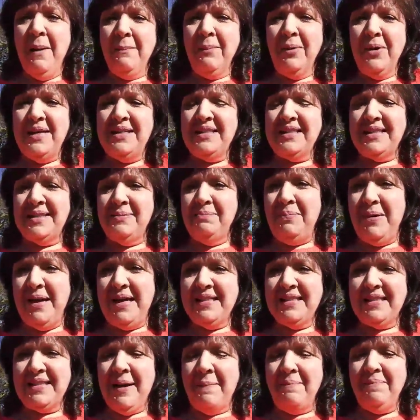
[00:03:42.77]
be,
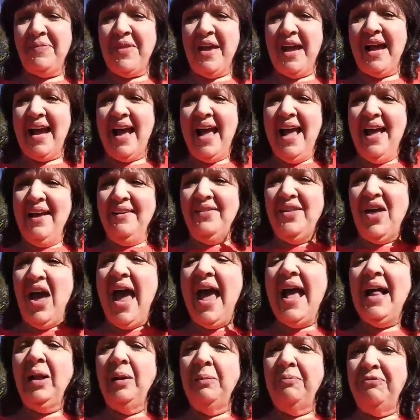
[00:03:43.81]
be something
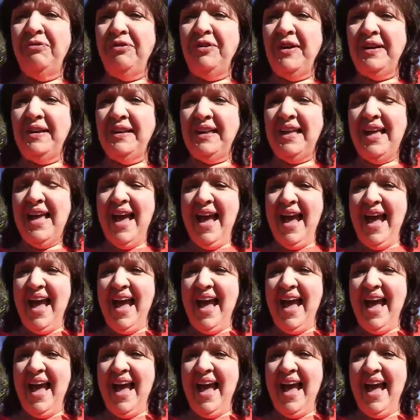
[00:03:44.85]
helpful